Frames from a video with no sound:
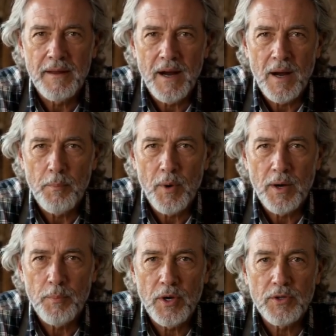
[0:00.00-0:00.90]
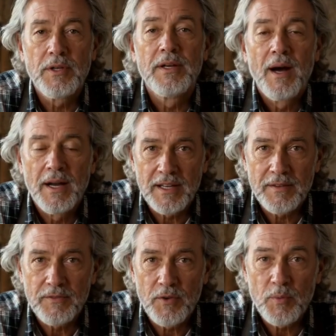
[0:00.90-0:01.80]
A Buck Brothers Socket
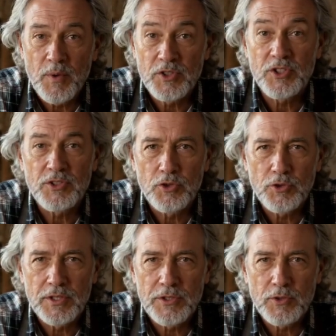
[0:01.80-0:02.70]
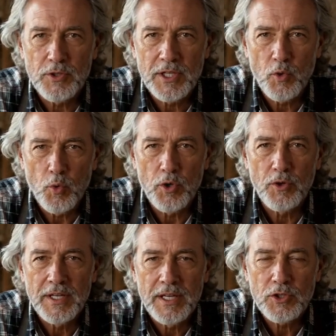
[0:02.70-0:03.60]
Firmer Chisel in
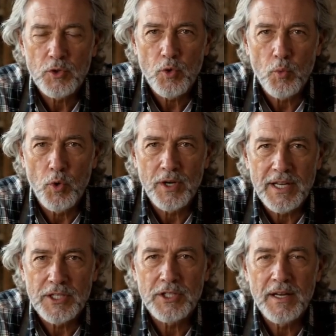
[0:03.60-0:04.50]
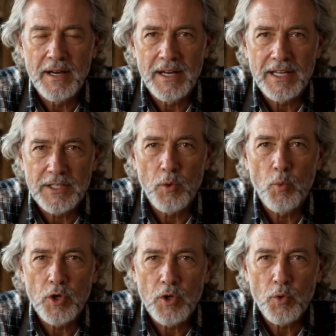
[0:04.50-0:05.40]
3/4 inch or 1 inch is a
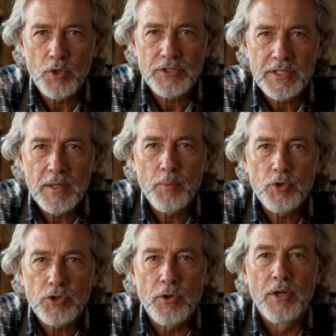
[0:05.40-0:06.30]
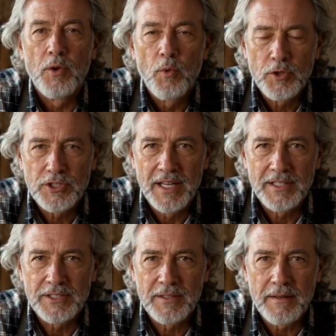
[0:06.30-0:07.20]
workhorse in the most literal
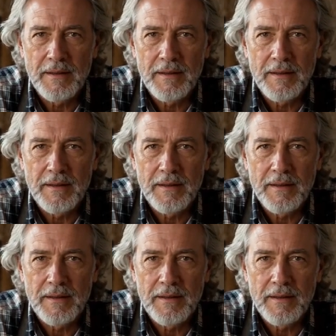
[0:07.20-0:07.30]
sense.